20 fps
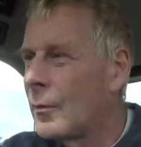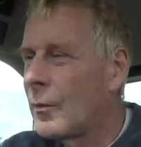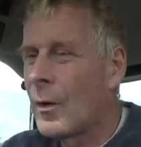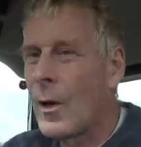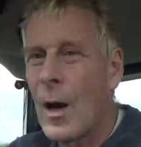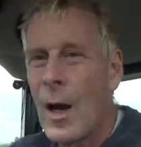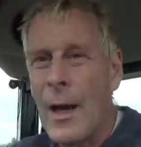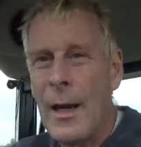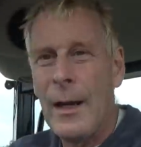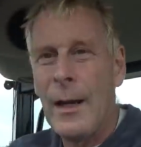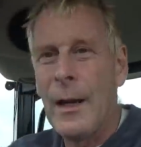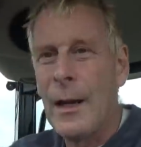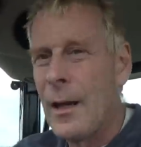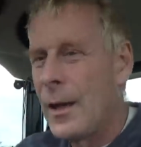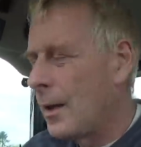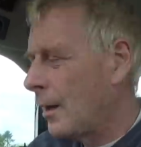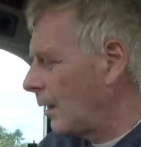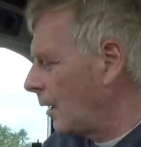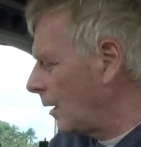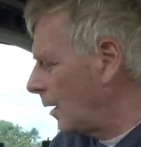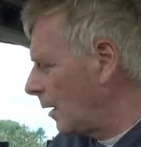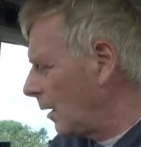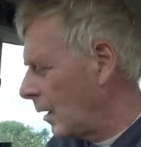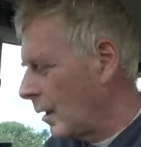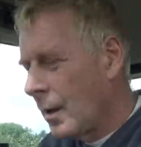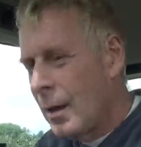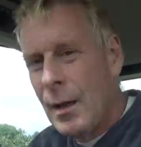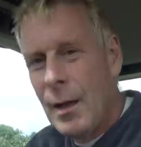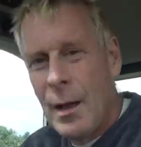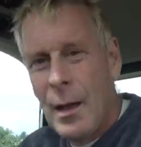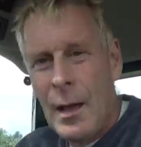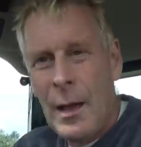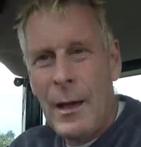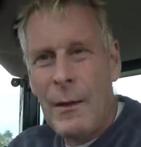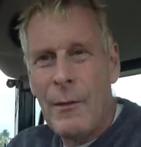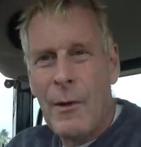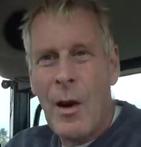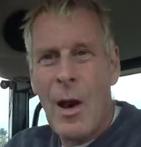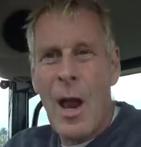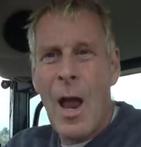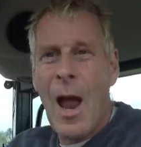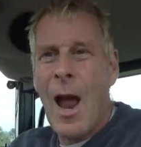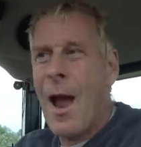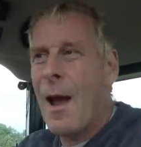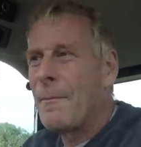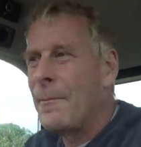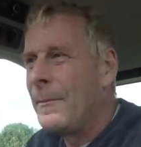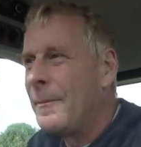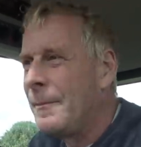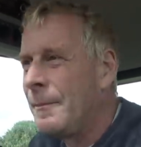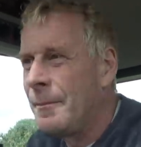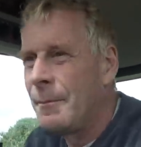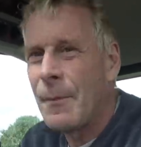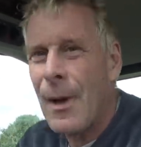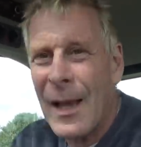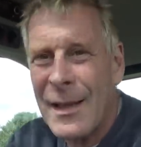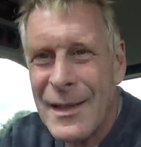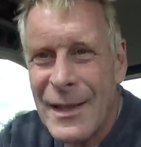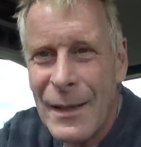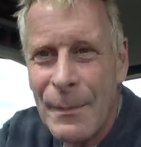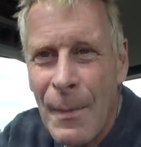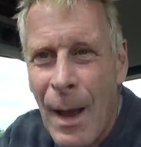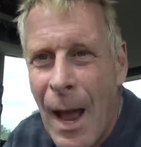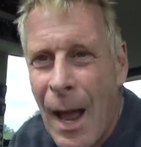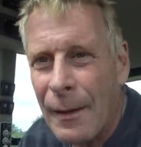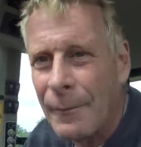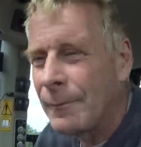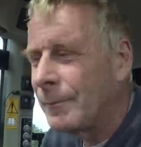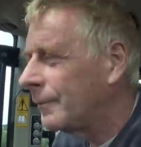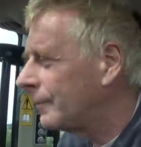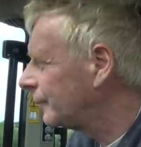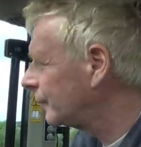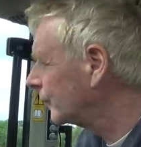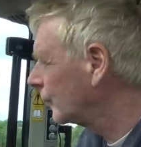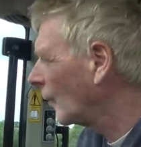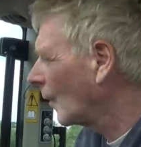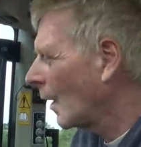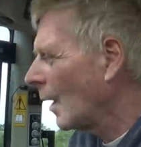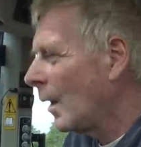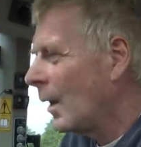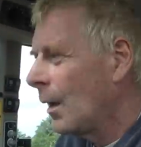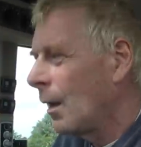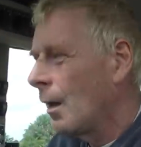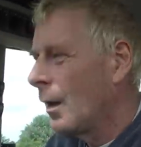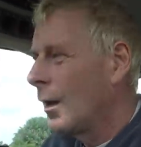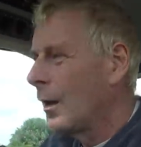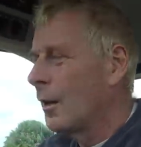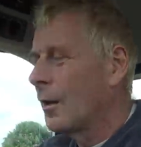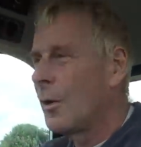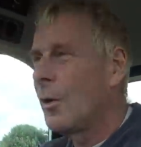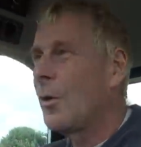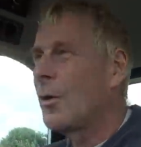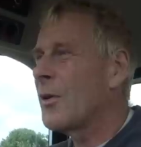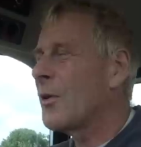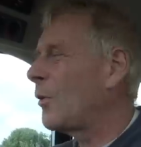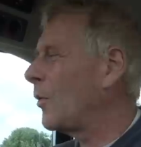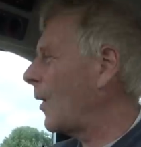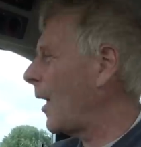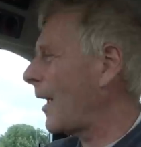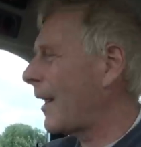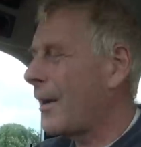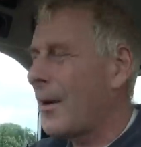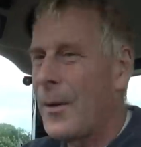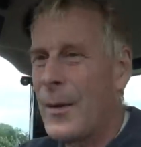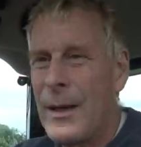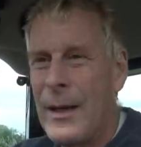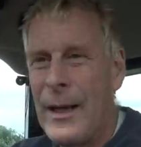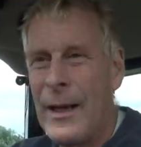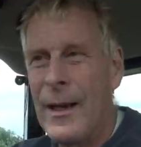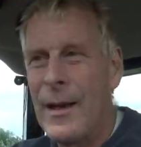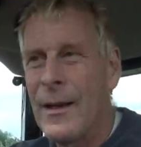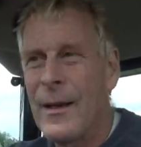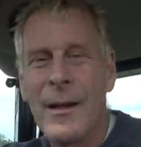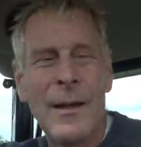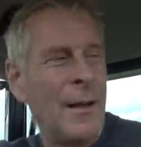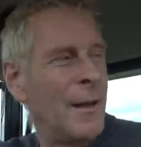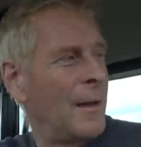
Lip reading: Right, here I am, Massey man. Cool, it's all echo in here.